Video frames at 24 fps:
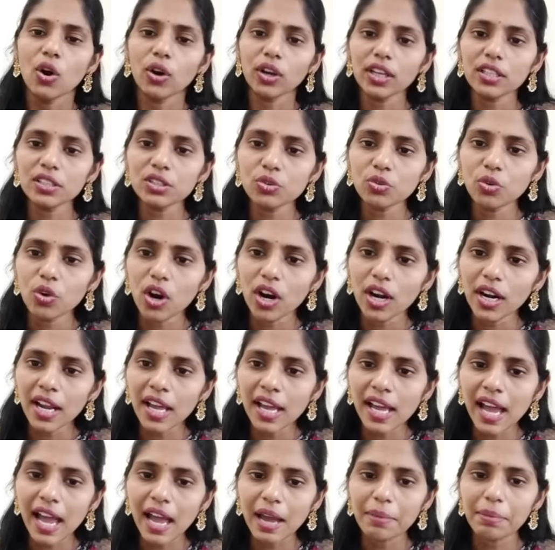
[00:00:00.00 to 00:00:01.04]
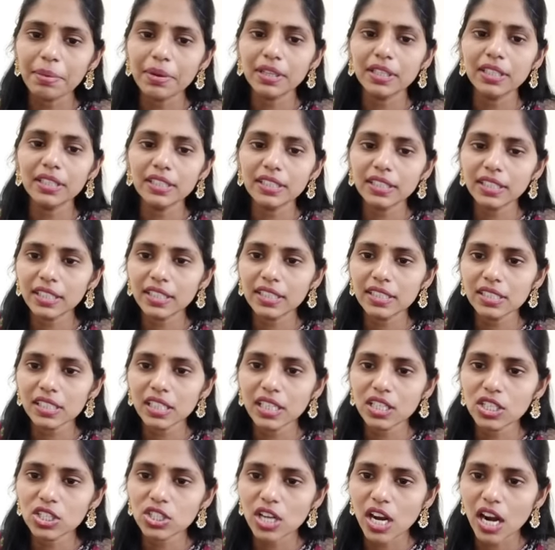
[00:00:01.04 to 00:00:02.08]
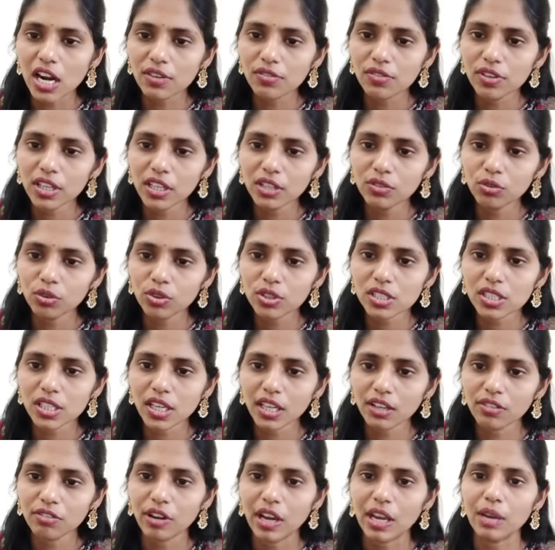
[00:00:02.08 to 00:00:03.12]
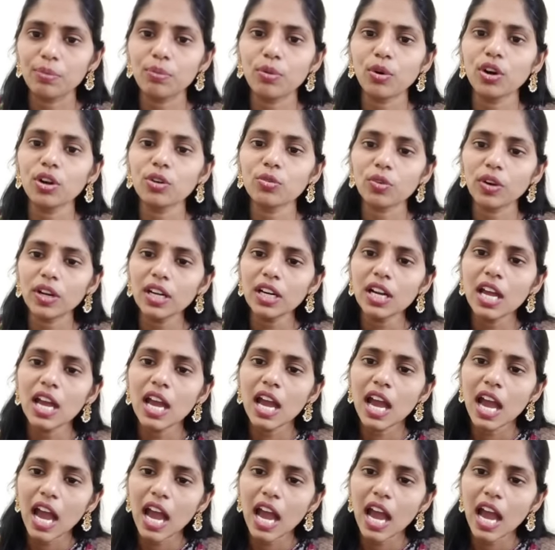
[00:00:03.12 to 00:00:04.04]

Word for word: okay so what happened here is in january it was like 5.1